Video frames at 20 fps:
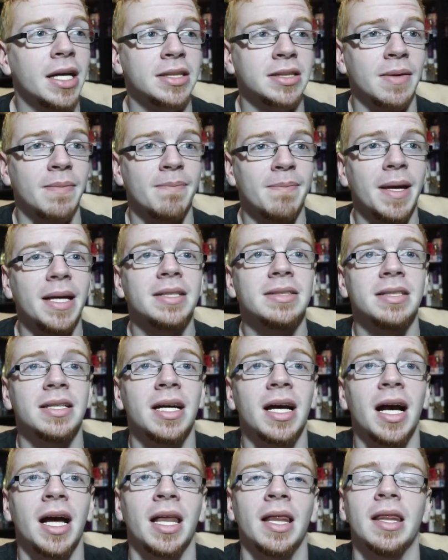It's
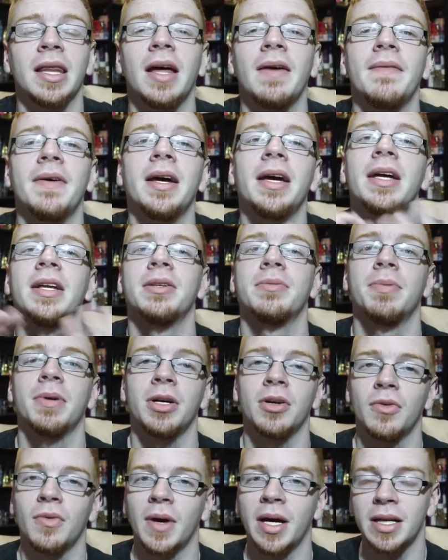amazing. I love it. It's
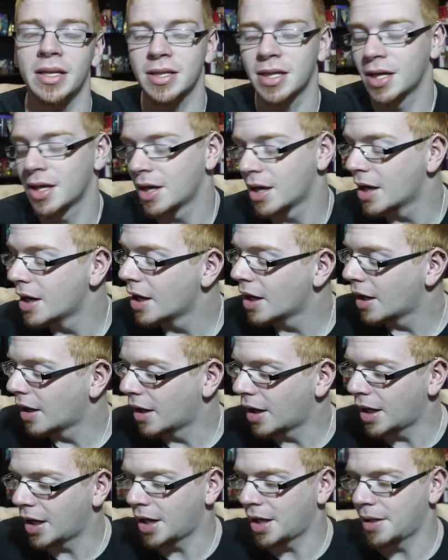been great.
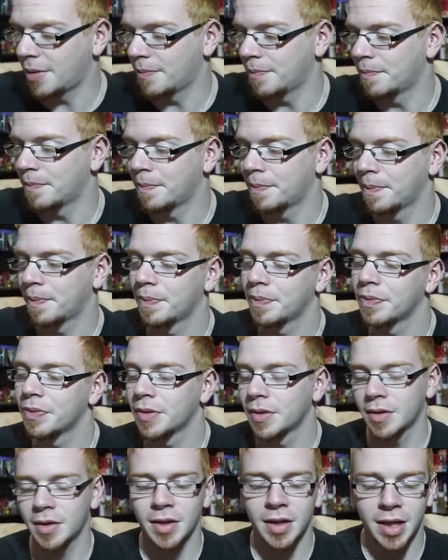Um,
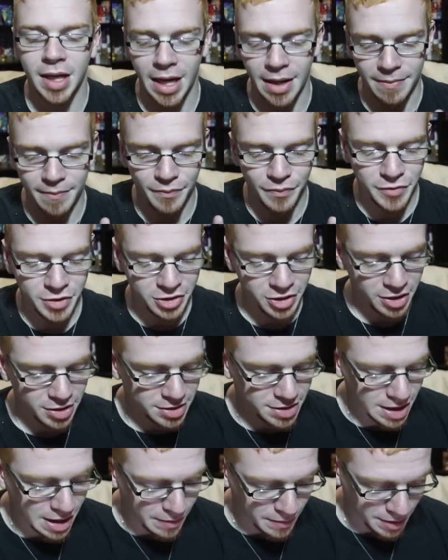yeah. So
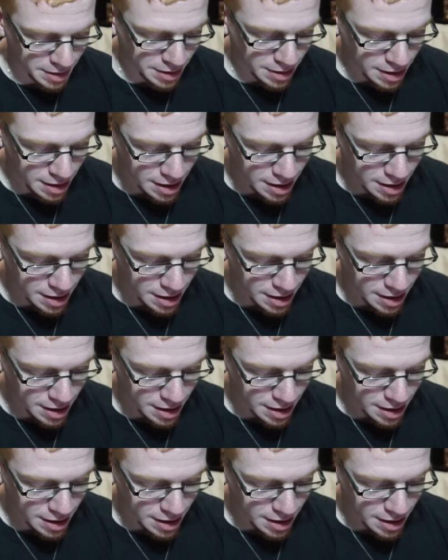there's that one.